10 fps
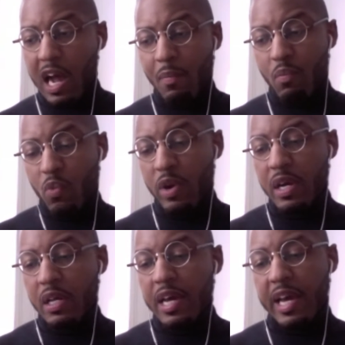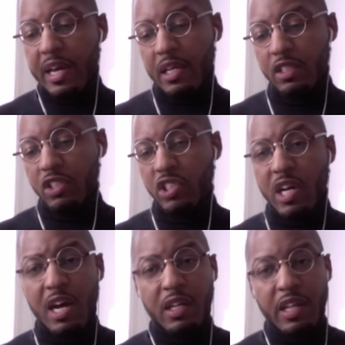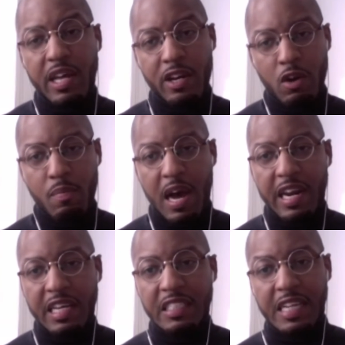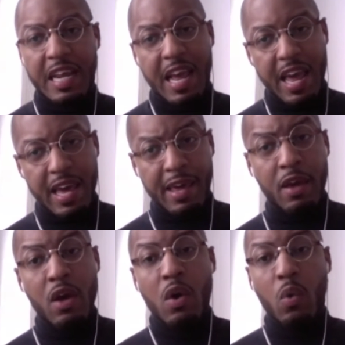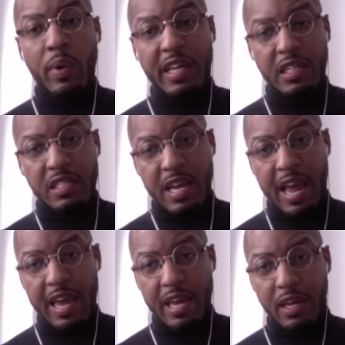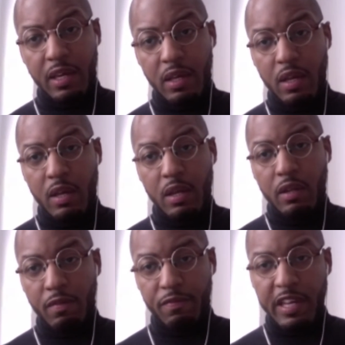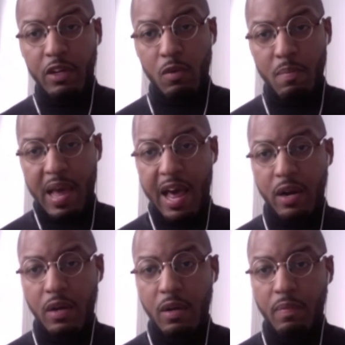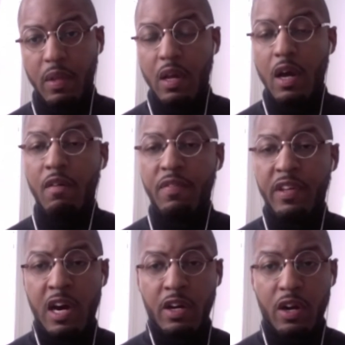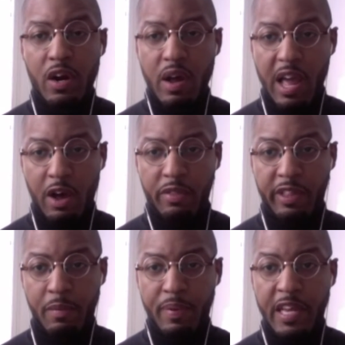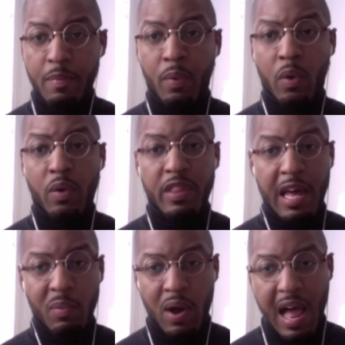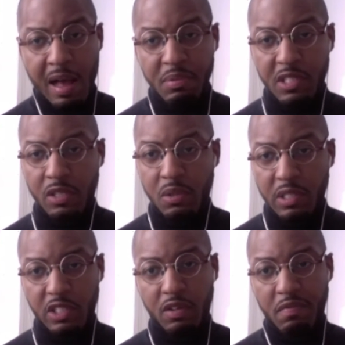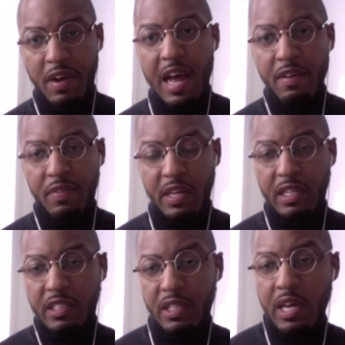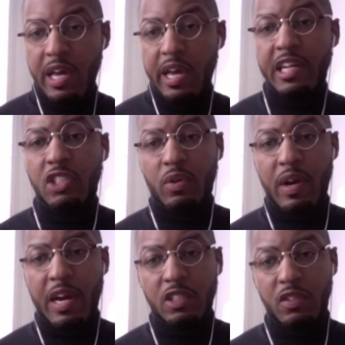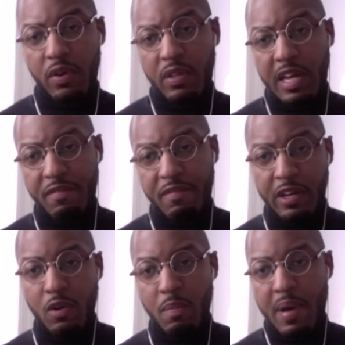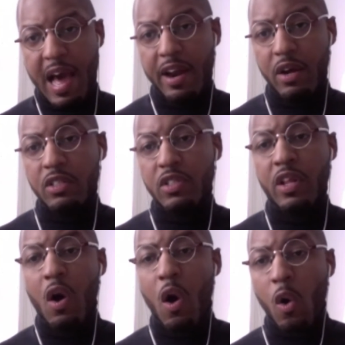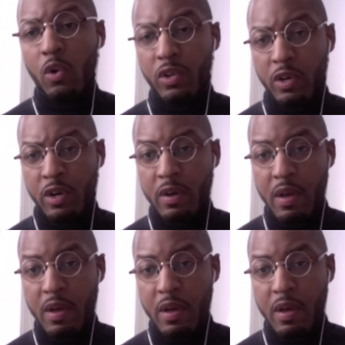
I'm really shocked that nobody has said, hey, we can take the fecal matter of younger, healthy people that will absolutely survive this and transfer that fecal matter to the older